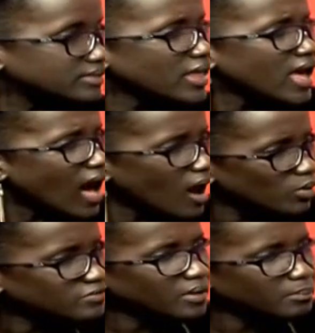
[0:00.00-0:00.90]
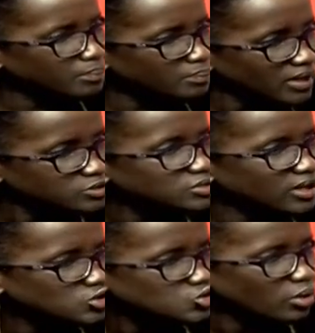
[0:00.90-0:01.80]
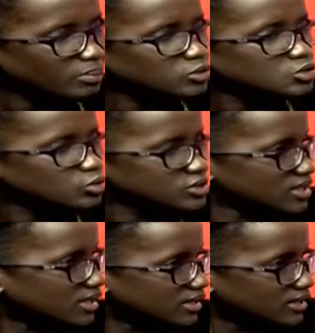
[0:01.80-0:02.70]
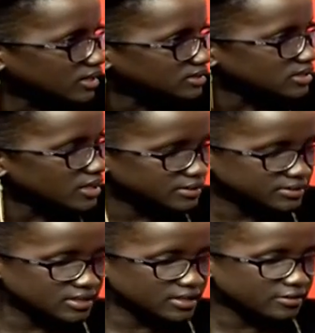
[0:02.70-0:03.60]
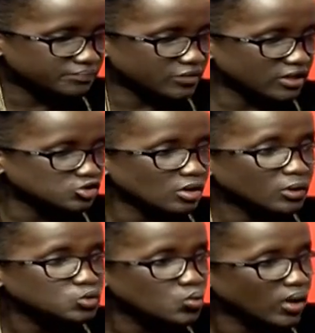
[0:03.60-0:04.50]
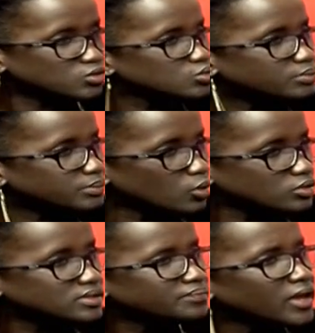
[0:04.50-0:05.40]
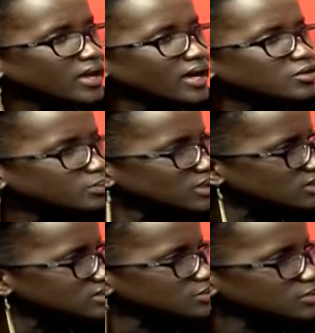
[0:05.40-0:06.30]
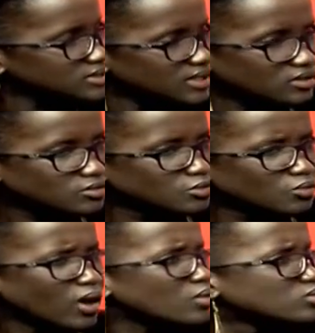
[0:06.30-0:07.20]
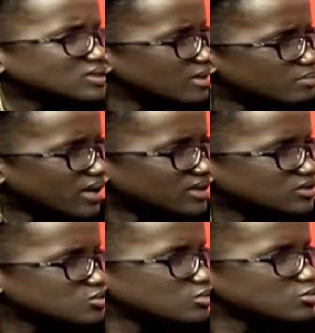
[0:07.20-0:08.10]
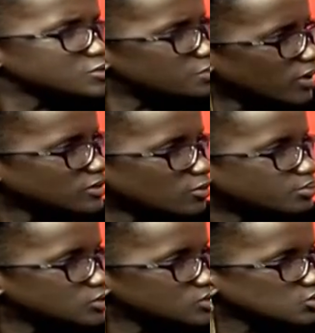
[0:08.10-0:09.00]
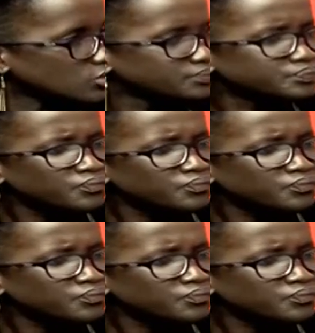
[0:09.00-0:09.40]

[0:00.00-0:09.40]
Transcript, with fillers: Mm. However, back to the issue about concern and, and, and um, the issue about why it would be bought. Colonel Bantariza was saying, you know, why would they buy it to, you know, spy on the opposition?